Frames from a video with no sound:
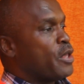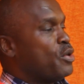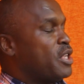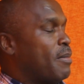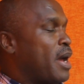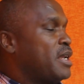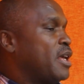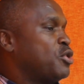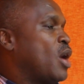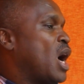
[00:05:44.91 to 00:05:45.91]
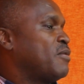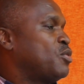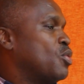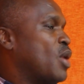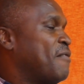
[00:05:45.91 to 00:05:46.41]
Use the money that you have
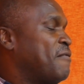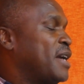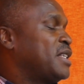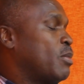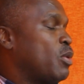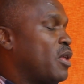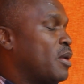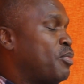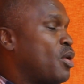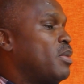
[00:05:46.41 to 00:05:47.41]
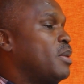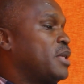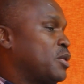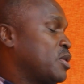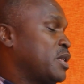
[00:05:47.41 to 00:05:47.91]
to avert some of the
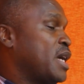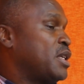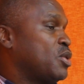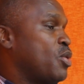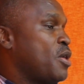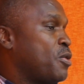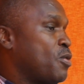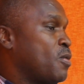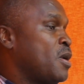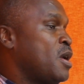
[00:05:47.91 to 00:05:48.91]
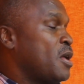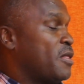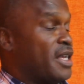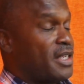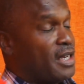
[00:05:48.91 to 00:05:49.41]
problems that society is going through.
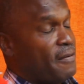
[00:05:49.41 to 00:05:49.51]
That's the